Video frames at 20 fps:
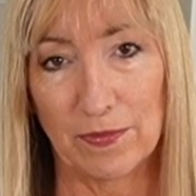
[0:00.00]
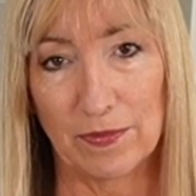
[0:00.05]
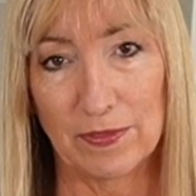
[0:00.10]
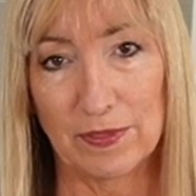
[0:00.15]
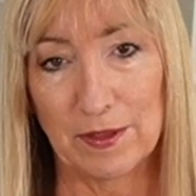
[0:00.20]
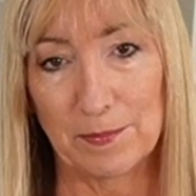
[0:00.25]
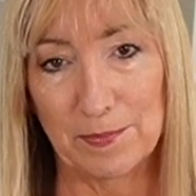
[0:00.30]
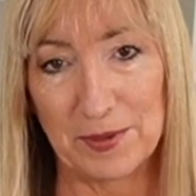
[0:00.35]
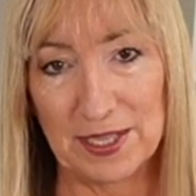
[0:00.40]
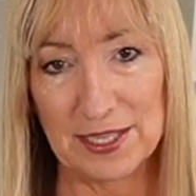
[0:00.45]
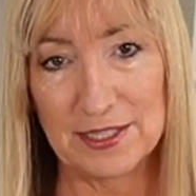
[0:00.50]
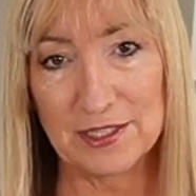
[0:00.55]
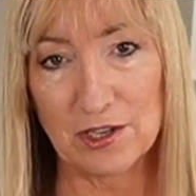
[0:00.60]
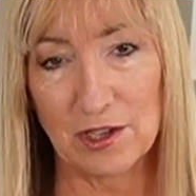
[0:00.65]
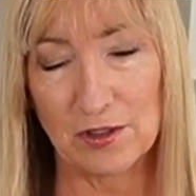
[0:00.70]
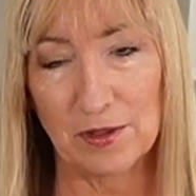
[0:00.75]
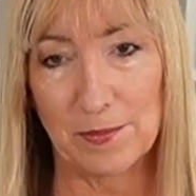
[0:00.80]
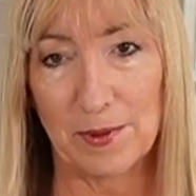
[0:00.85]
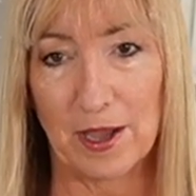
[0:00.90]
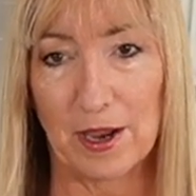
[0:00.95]
the beads on
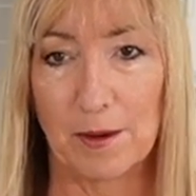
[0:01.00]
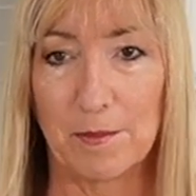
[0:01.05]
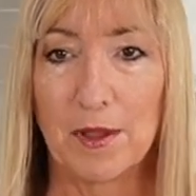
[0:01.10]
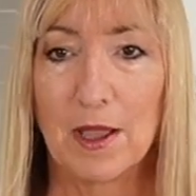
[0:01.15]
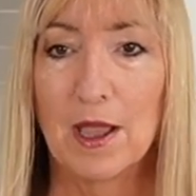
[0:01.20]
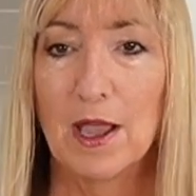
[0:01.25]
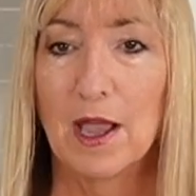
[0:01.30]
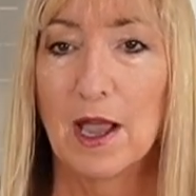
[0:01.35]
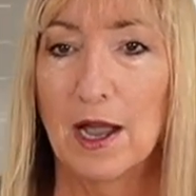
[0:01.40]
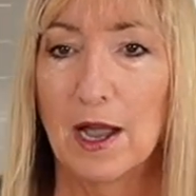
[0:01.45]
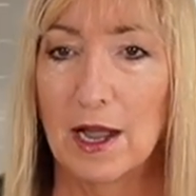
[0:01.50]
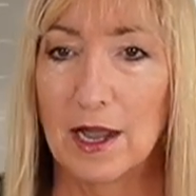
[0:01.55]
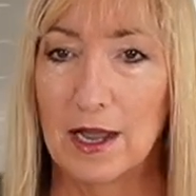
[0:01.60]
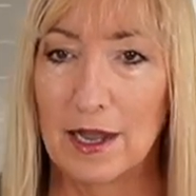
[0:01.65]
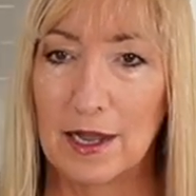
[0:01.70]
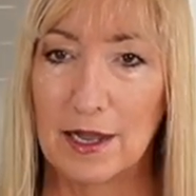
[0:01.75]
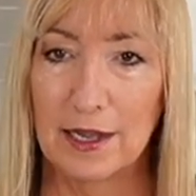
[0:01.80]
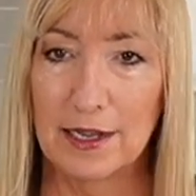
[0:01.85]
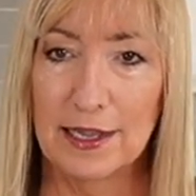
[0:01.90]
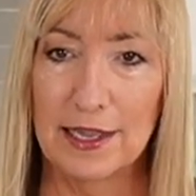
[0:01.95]
the bottom.
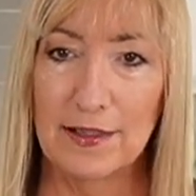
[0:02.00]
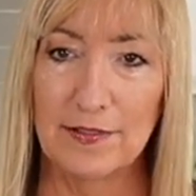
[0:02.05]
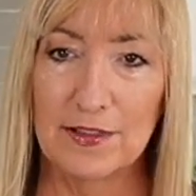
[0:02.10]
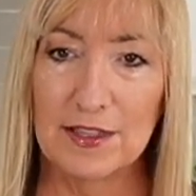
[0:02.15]
Again,